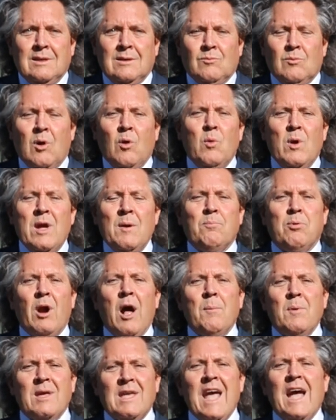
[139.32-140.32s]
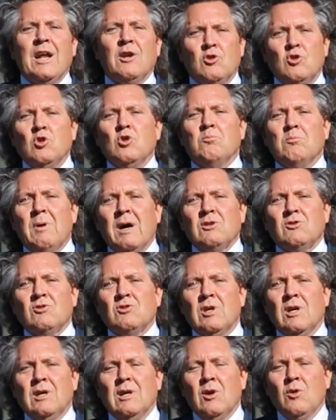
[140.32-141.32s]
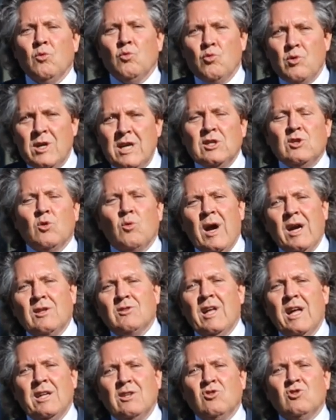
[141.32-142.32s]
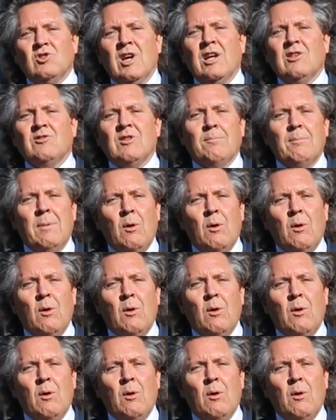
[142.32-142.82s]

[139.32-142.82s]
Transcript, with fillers: Well, we probably can't do much to redirect that and change that,